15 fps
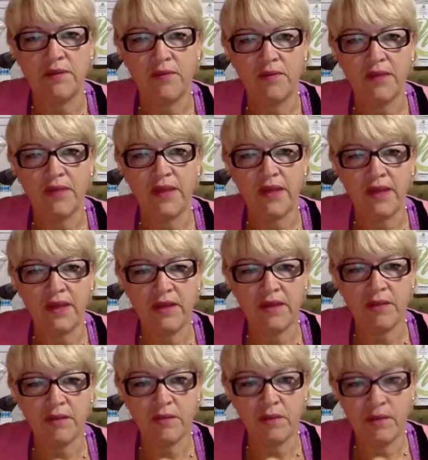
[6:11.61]

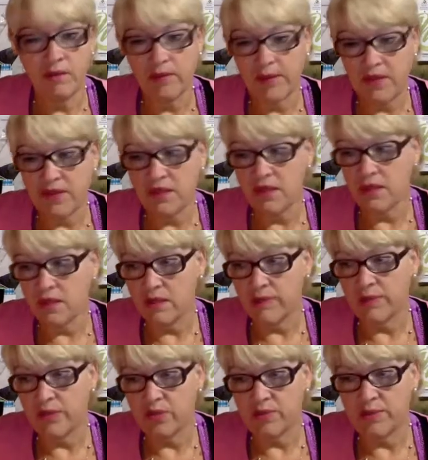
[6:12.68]
then we're raising a
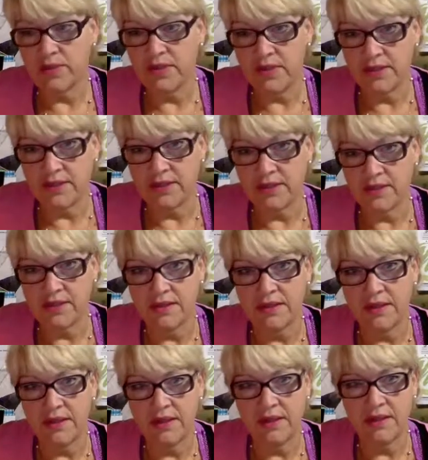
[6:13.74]
bunch of
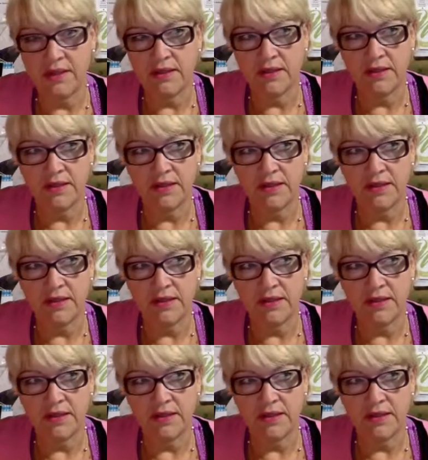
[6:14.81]
princesses, and